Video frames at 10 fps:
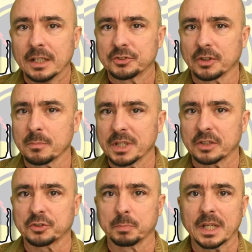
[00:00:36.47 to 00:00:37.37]
So let me
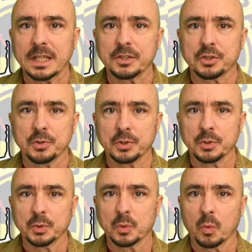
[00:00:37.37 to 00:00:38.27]
explain to
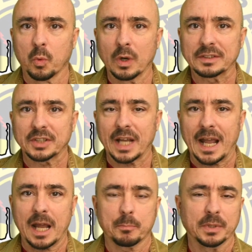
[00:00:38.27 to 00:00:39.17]
you what's
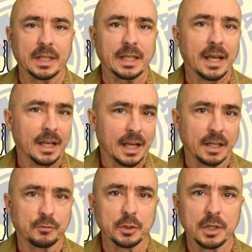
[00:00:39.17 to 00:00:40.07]
happening.
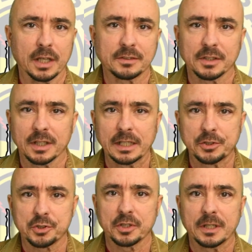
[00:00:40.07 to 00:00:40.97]
And if you're not uh,
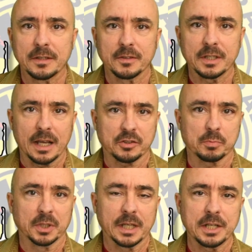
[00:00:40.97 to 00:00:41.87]
interested in the
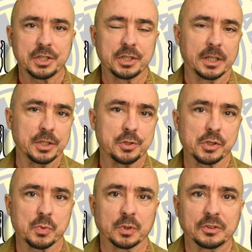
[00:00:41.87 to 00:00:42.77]
explanation and you
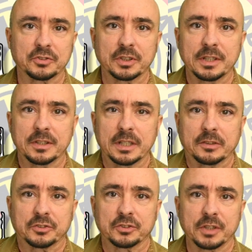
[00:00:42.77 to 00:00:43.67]
just want to see the
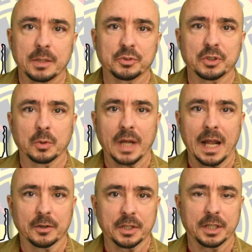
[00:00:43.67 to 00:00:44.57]
steps on
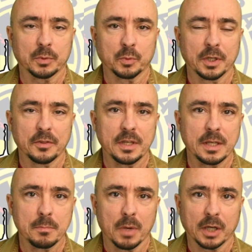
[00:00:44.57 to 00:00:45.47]
how to get rid of
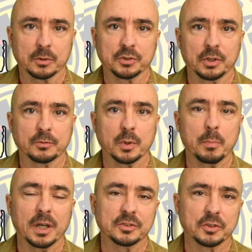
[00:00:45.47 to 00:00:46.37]
the Microsoft
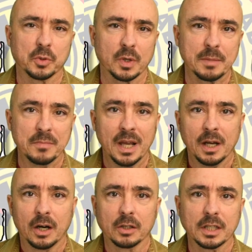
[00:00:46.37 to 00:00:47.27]
repository,
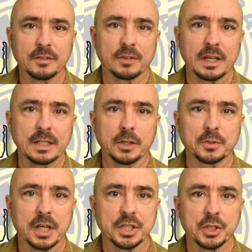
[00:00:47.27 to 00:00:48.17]
I'll leave a
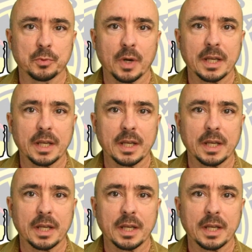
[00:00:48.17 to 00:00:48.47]
notation